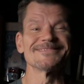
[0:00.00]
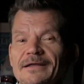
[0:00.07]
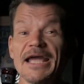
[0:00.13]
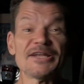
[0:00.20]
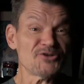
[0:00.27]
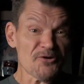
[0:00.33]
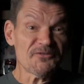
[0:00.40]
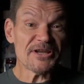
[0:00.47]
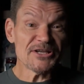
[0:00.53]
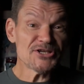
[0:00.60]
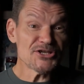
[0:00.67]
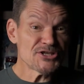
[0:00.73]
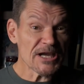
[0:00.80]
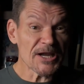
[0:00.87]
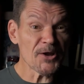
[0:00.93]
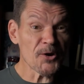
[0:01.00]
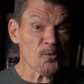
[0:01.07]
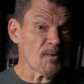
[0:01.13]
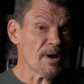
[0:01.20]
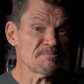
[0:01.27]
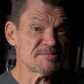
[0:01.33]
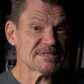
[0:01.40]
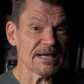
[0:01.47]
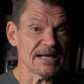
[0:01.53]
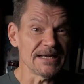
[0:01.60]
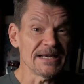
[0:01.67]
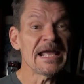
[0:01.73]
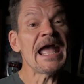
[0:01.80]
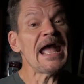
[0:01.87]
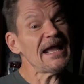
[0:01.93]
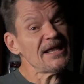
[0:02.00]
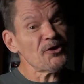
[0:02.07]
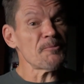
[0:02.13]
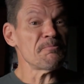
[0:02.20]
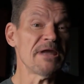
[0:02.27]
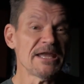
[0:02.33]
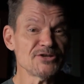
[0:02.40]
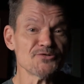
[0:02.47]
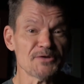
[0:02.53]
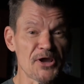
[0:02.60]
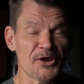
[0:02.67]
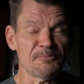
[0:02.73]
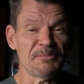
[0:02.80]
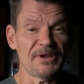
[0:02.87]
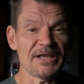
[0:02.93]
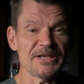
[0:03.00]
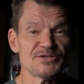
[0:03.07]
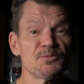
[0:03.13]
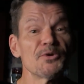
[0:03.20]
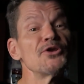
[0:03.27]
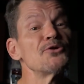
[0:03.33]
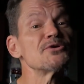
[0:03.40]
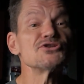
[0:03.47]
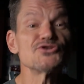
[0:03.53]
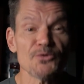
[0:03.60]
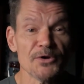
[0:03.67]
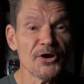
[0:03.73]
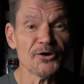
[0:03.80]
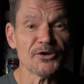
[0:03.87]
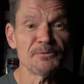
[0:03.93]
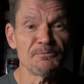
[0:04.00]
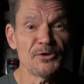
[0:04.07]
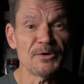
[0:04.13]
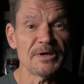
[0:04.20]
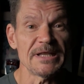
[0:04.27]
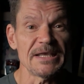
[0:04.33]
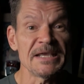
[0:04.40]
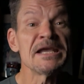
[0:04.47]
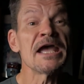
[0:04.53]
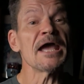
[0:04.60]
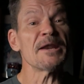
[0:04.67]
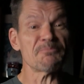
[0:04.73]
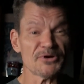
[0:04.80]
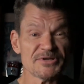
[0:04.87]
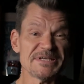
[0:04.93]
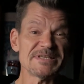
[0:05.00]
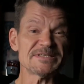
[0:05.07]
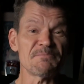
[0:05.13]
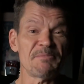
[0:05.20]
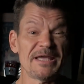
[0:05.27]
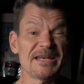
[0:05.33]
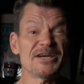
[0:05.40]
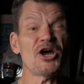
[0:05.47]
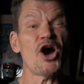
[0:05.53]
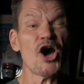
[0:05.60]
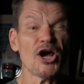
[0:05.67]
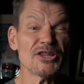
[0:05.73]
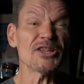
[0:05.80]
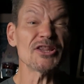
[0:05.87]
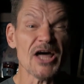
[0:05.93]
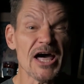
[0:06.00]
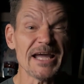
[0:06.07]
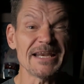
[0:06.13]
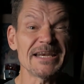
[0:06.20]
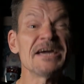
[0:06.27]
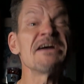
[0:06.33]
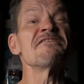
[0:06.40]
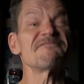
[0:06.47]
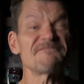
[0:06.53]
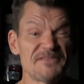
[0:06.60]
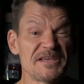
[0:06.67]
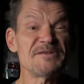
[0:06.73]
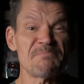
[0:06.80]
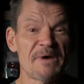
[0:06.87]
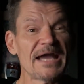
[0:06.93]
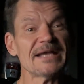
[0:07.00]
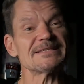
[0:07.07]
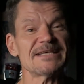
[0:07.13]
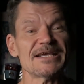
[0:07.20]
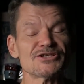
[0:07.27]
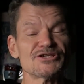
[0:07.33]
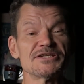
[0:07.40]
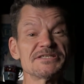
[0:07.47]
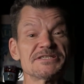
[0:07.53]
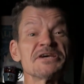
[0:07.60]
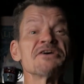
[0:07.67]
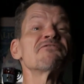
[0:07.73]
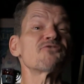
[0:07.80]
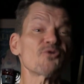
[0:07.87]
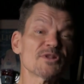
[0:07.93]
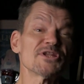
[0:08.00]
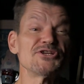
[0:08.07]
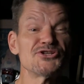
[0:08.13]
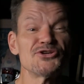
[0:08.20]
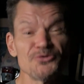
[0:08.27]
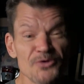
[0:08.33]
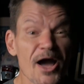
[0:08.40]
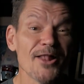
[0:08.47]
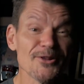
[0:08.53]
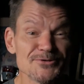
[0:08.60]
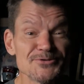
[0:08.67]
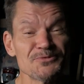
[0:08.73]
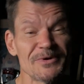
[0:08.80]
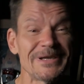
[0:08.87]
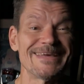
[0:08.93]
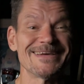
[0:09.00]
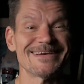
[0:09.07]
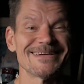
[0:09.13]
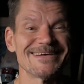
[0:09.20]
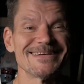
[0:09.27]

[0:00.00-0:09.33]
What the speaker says: And don't forget to check out our website and our Patreon page where you can join our community and participate in online feedback sessions for only $2 a week.